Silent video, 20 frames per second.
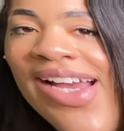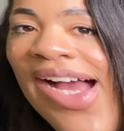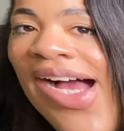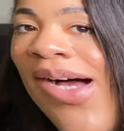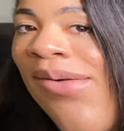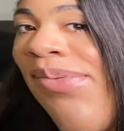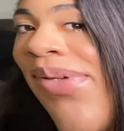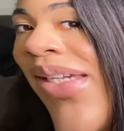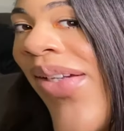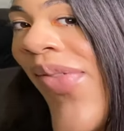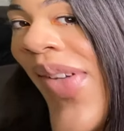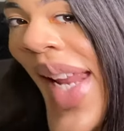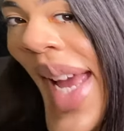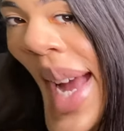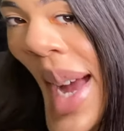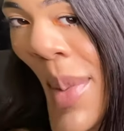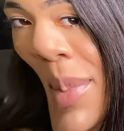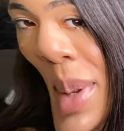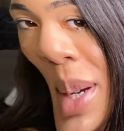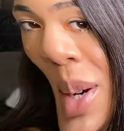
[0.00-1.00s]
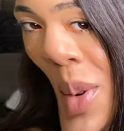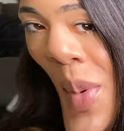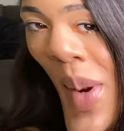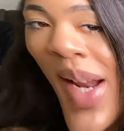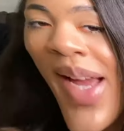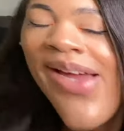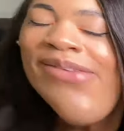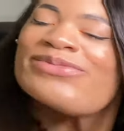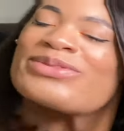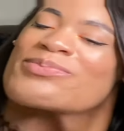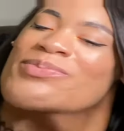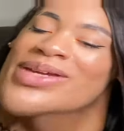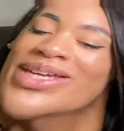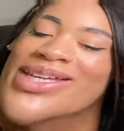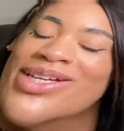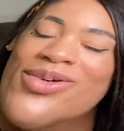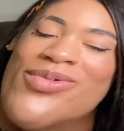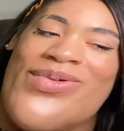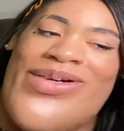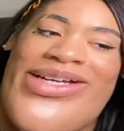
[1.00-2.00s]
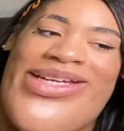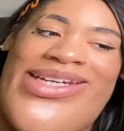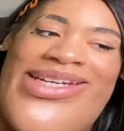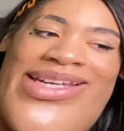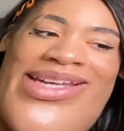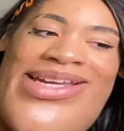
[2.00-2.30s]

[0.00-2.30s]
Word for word: I'll be even happier when I have the pink one.